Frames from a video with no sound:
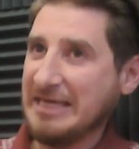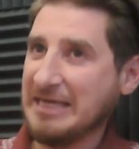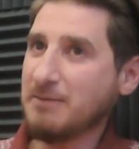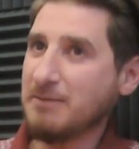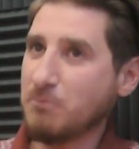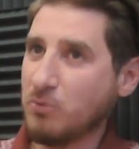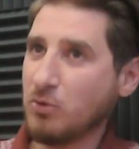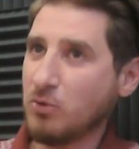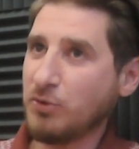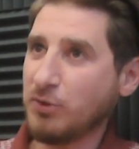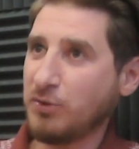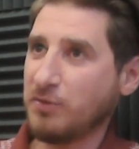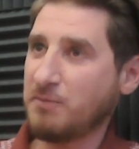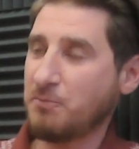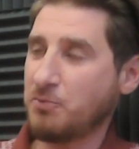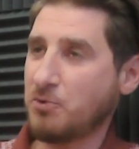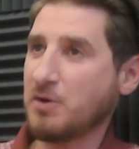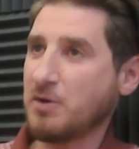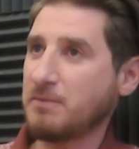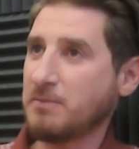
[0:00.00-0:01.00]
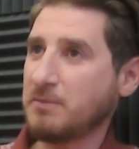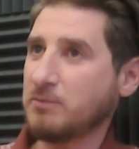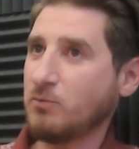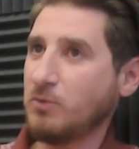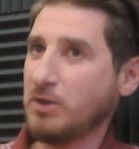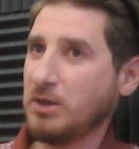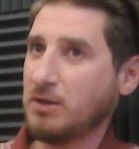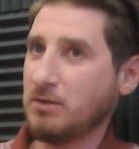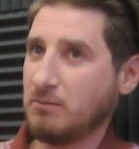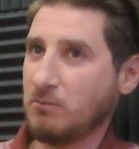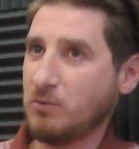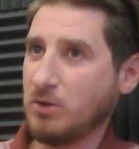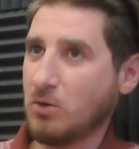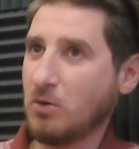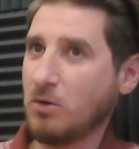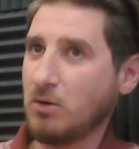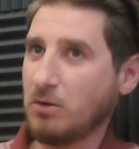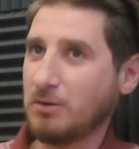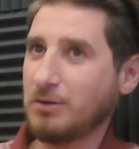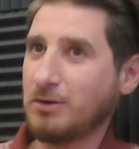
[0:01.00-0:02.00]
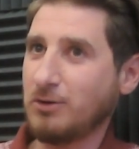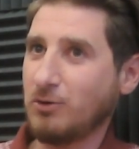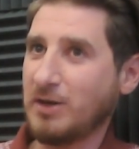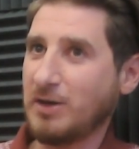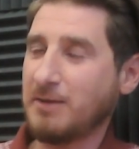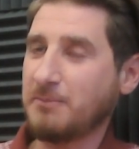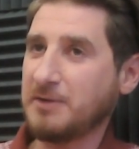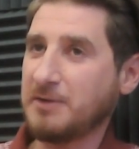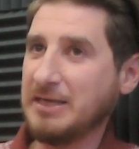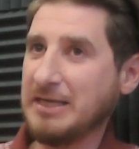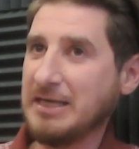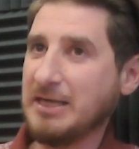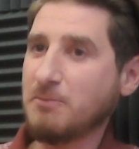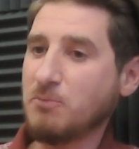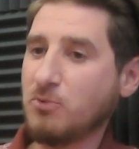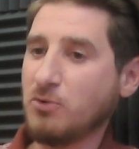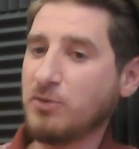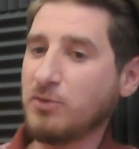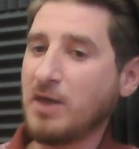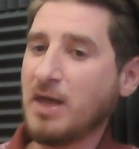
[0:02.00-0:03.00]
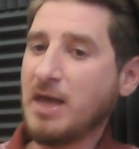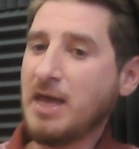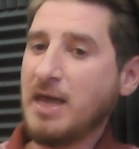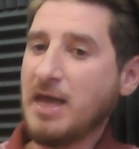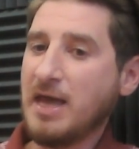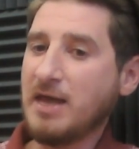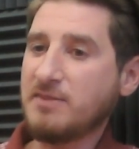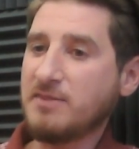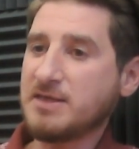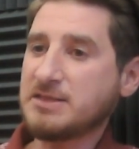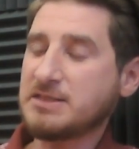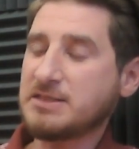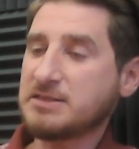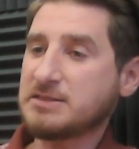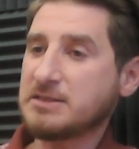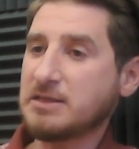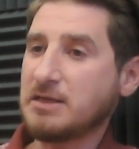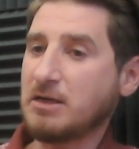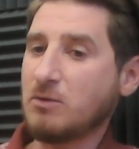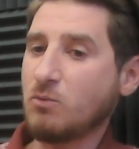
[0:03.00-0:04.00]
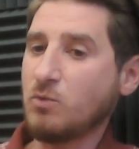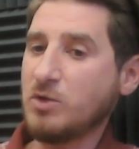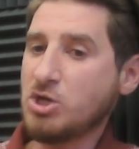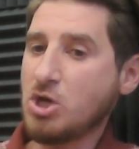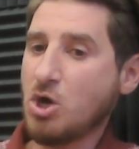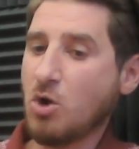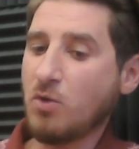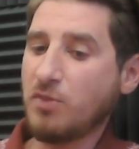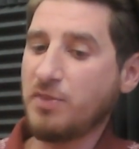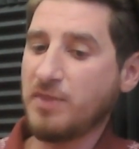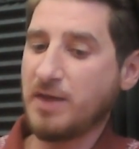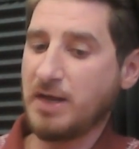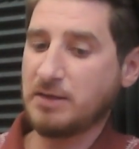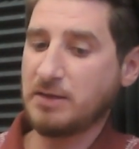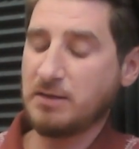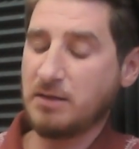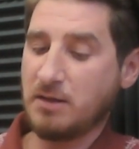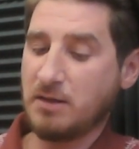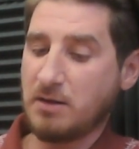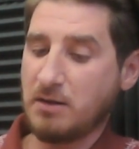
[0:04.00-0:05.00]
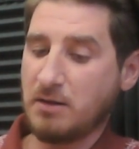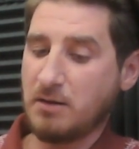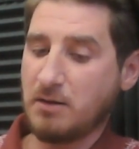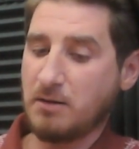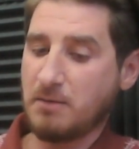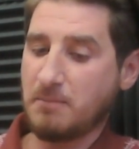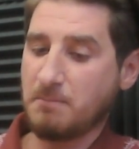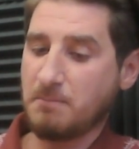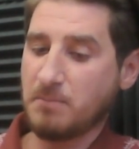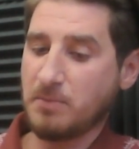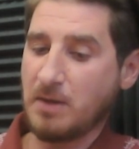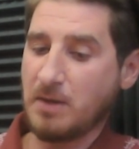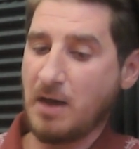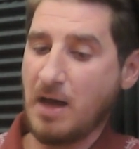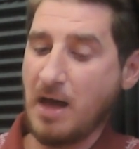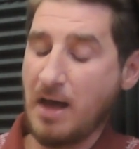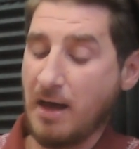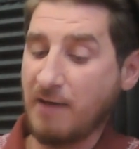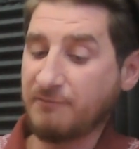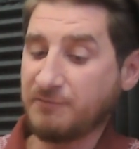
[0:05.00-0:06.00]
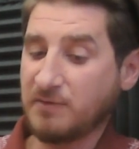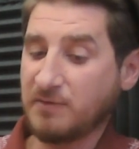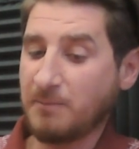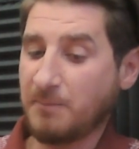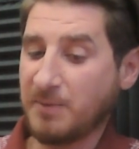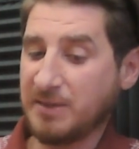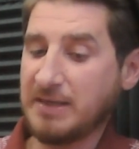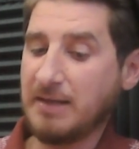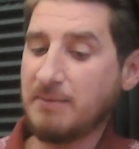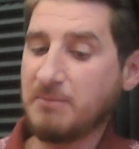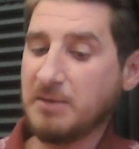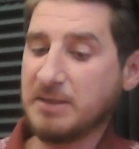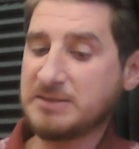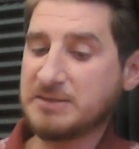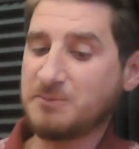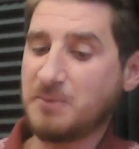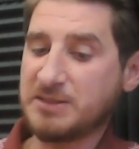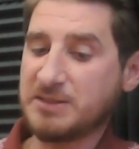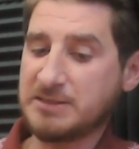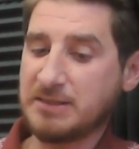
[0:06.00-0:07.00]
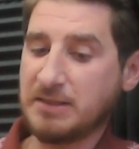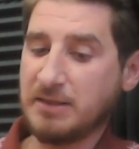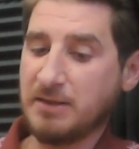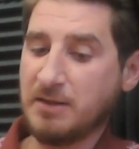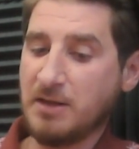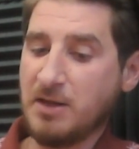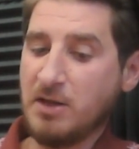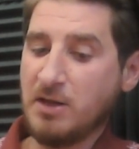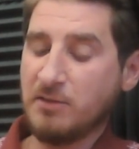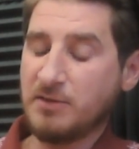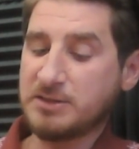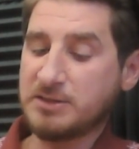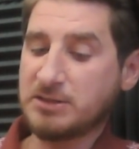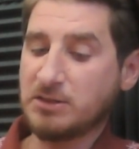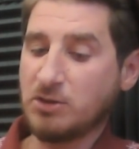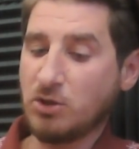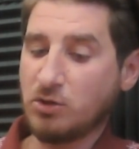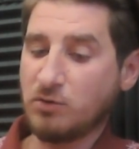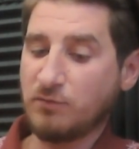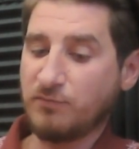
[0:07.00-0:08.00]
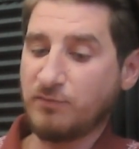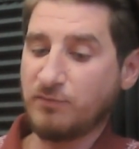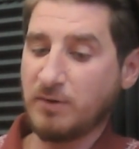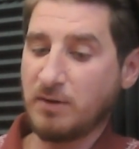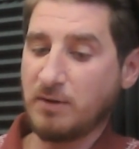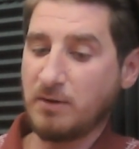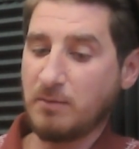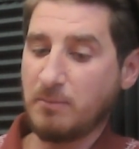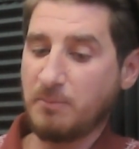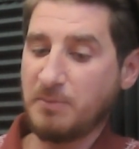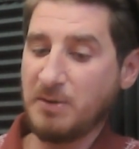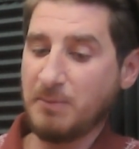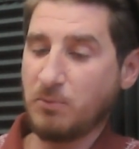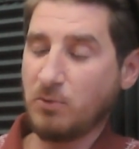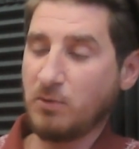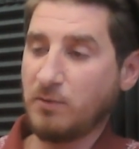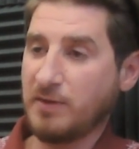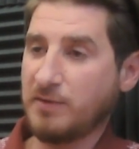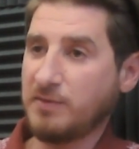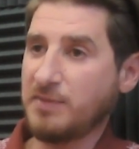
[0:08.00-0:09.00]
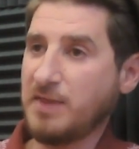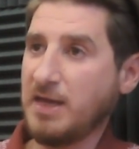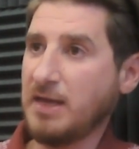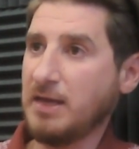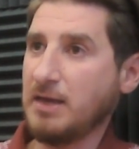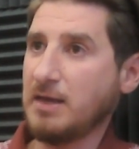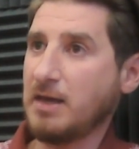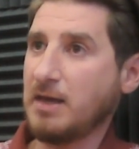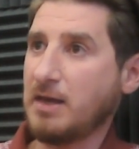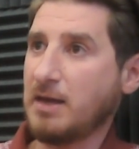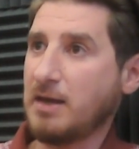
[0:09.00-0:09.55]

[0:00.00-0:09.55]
e-booth, the program that we call a Law Library e-booth. And this is, we know that after the pandemic, and especially, there's a lot of people that they